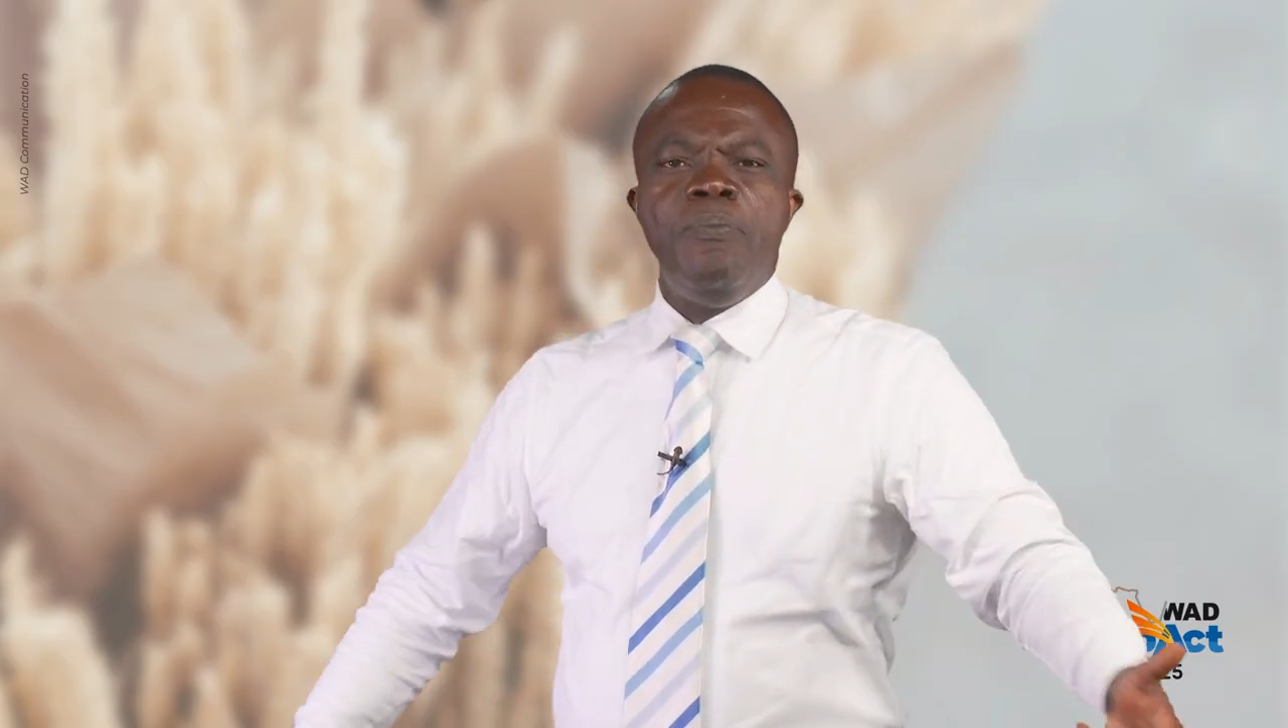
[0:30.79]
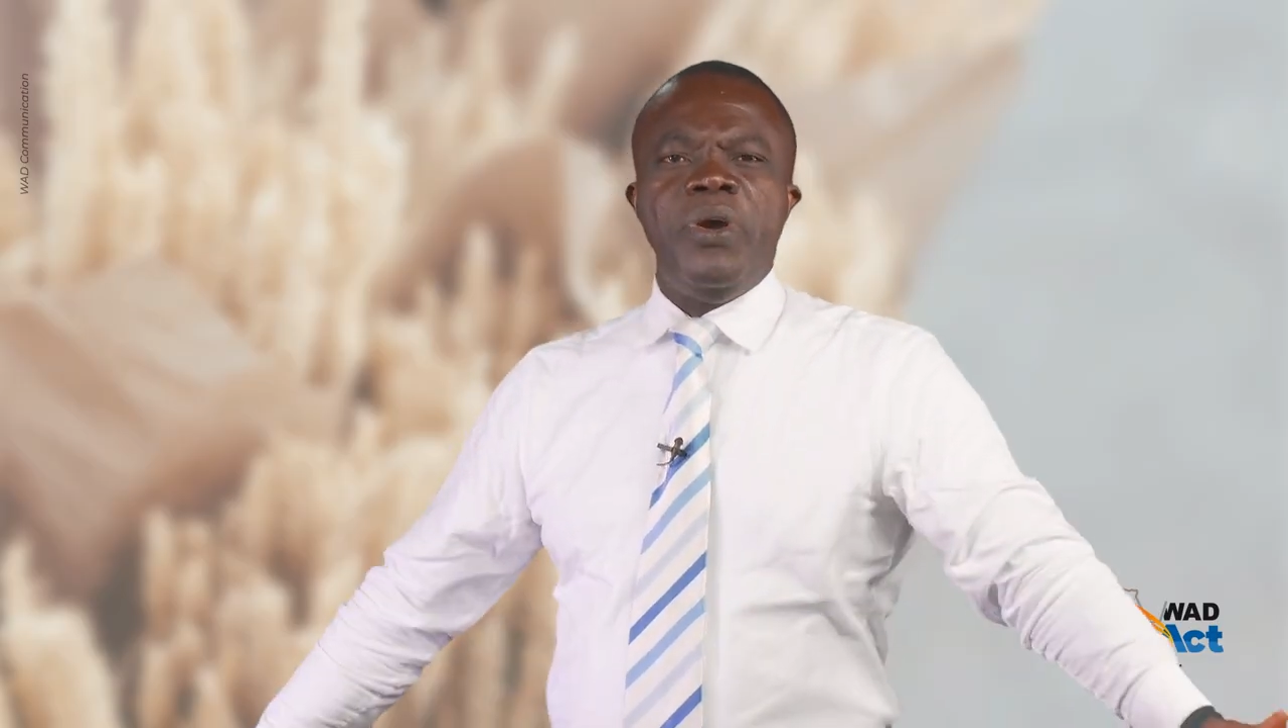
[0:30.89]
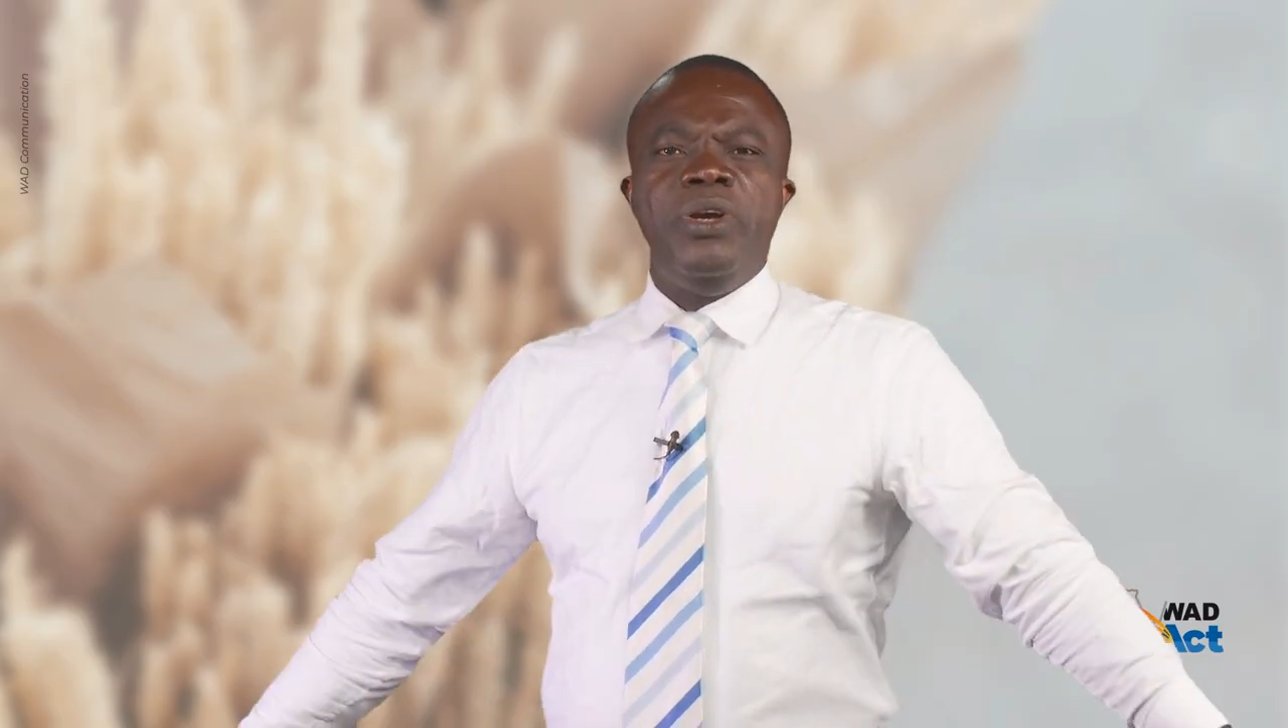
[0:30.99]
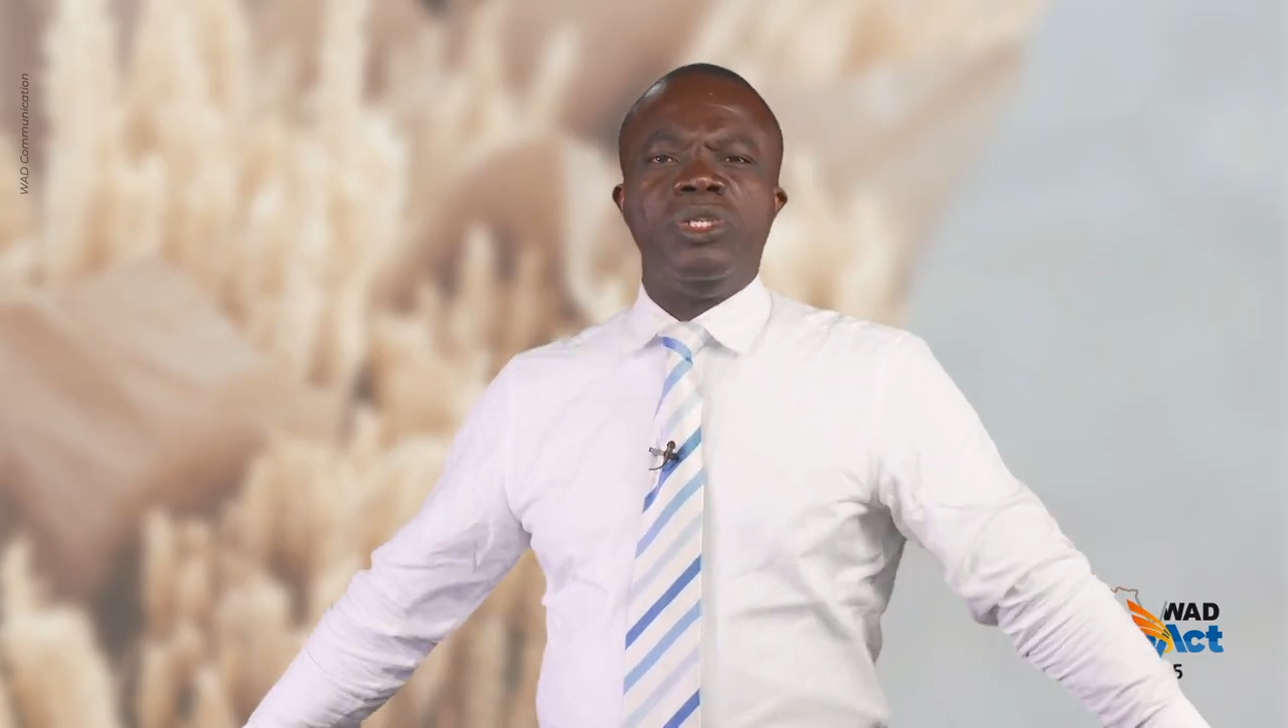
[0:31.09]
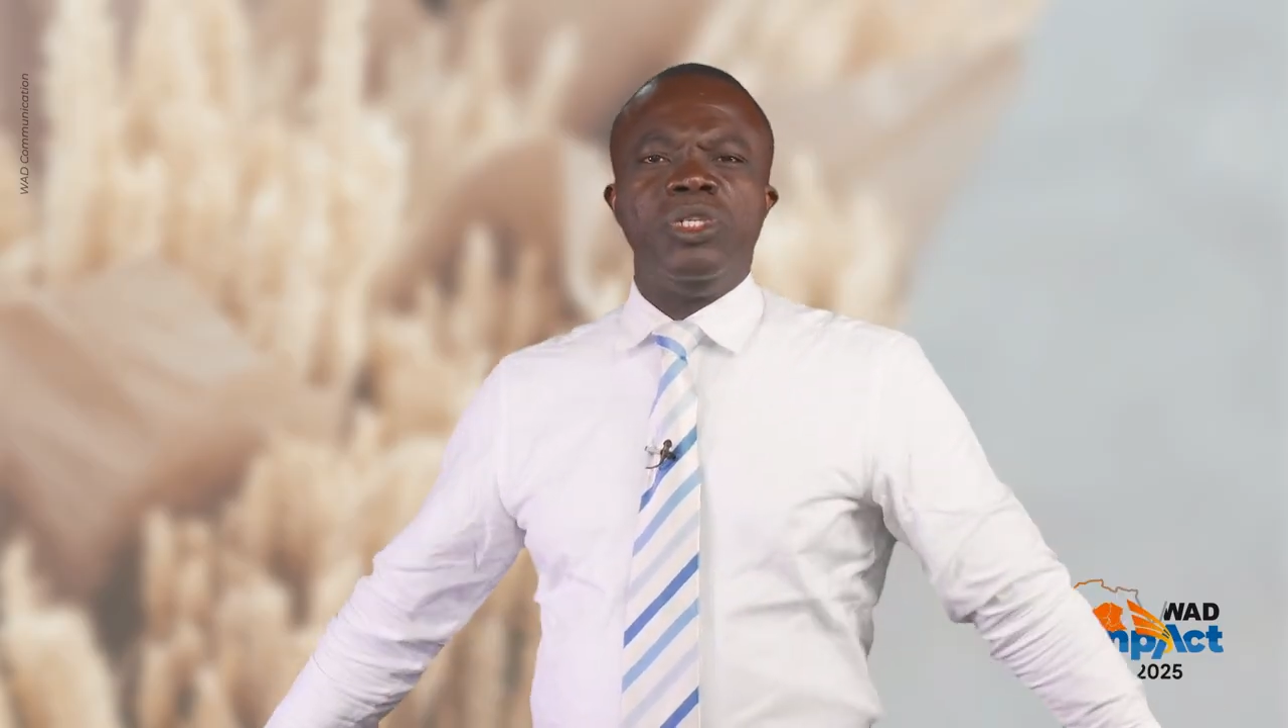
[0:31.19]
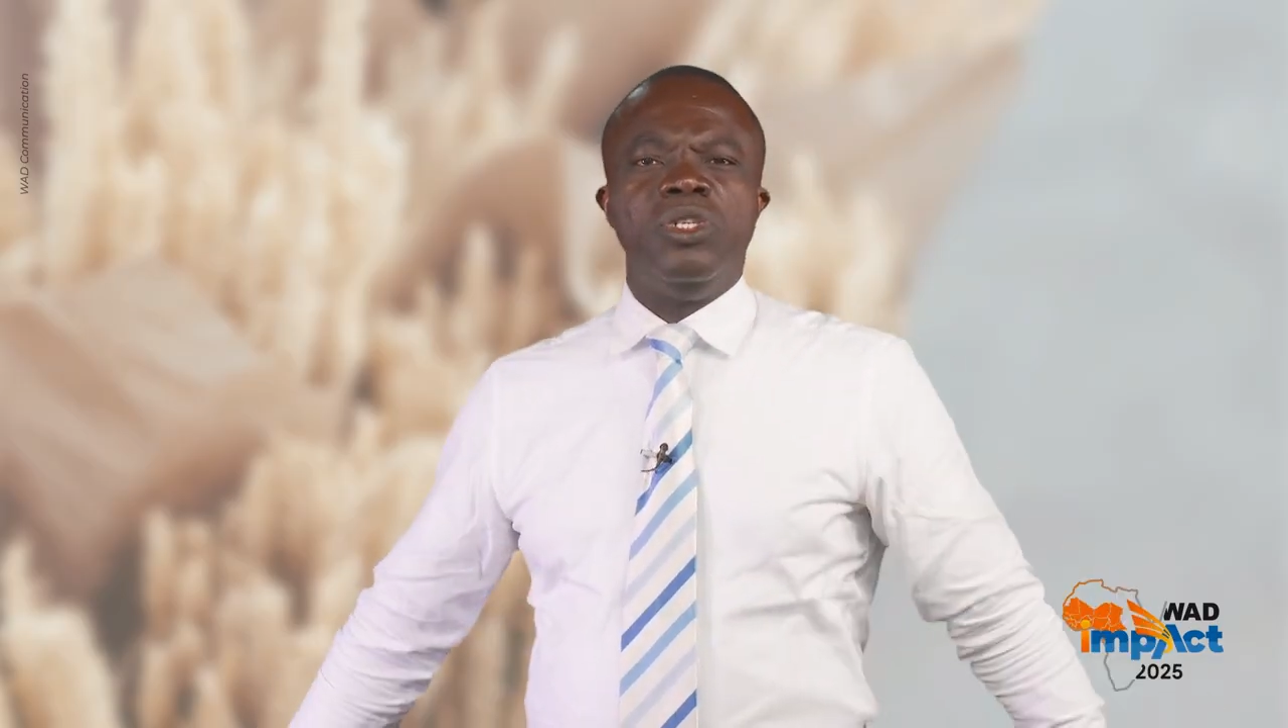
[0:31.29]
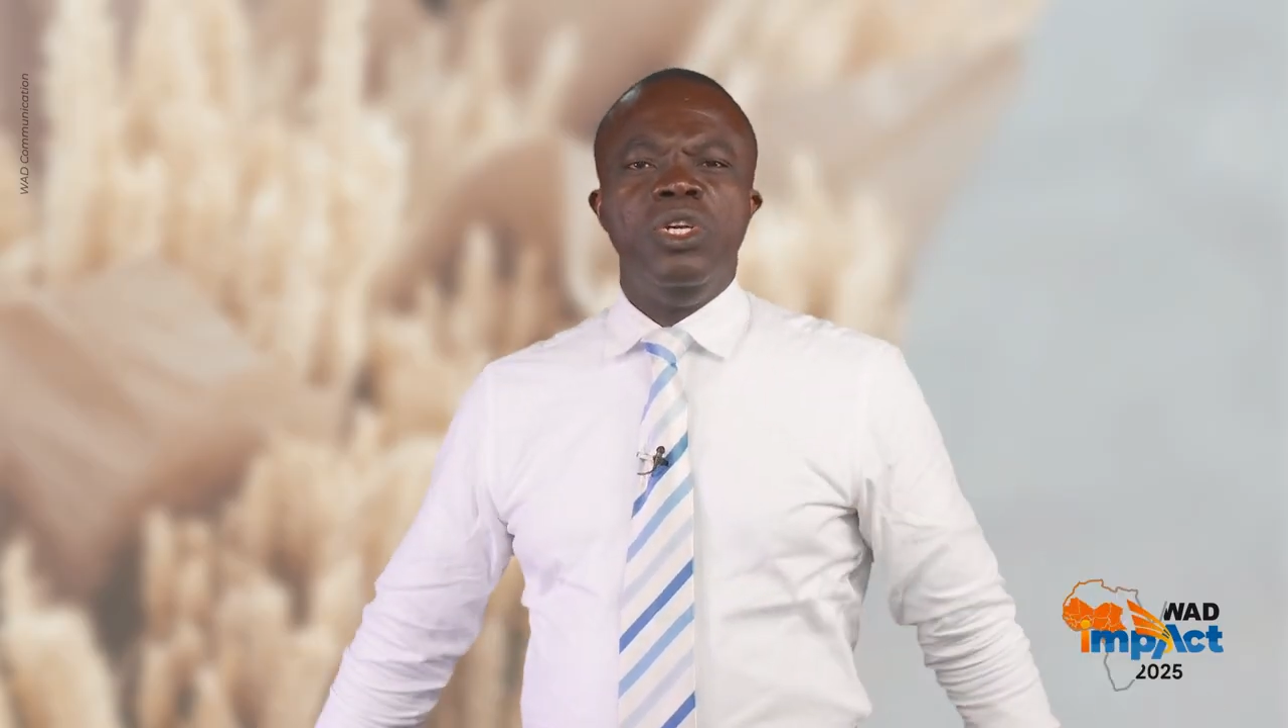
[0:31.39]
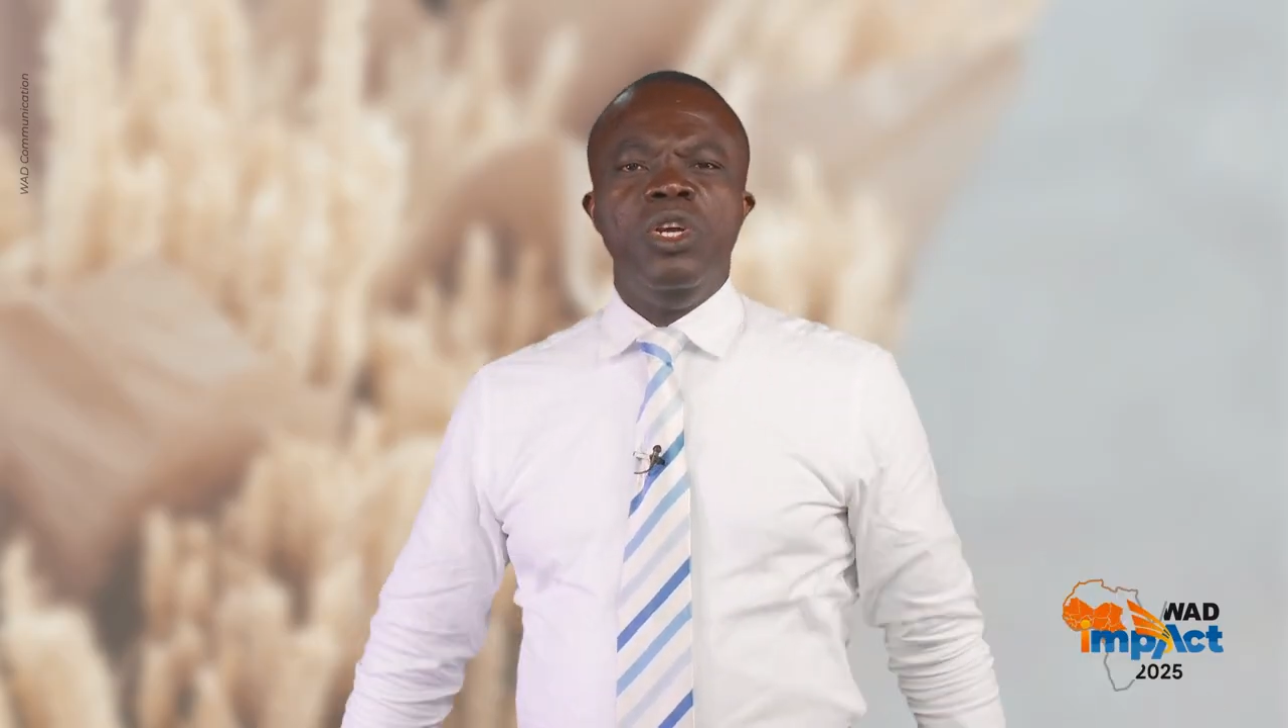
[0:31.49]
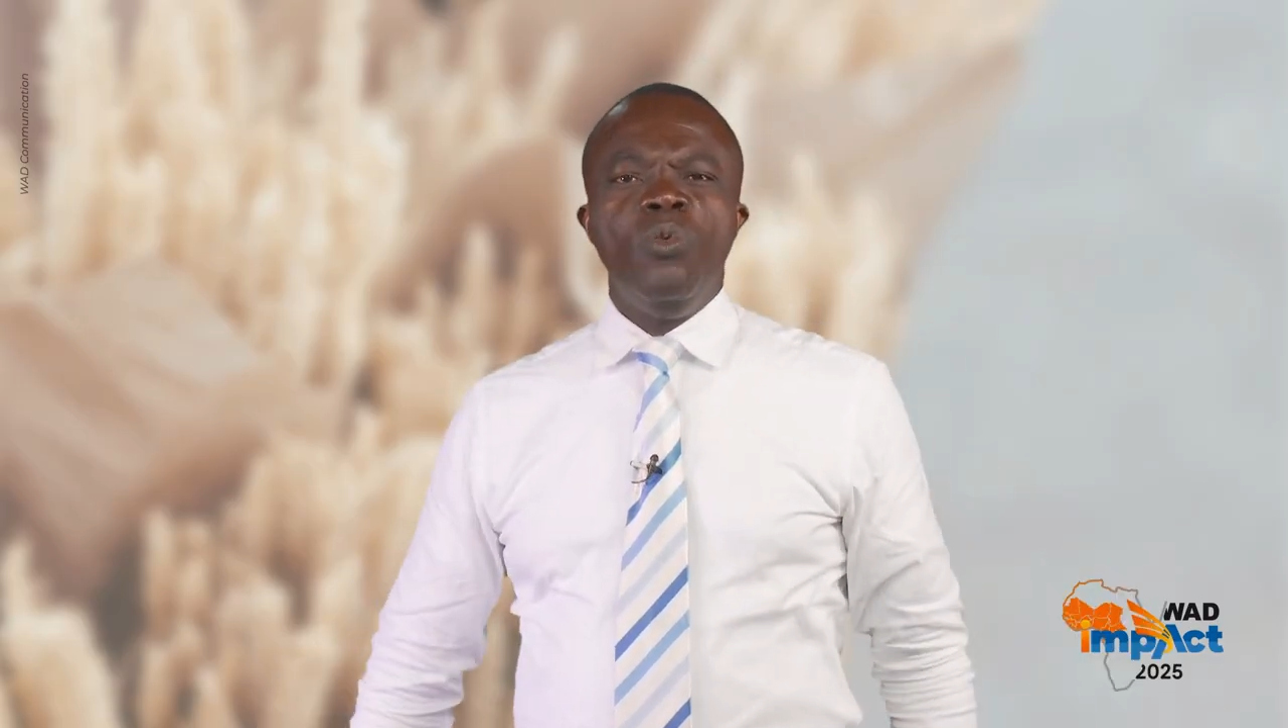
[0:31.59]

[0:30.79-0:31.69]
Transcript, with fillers: person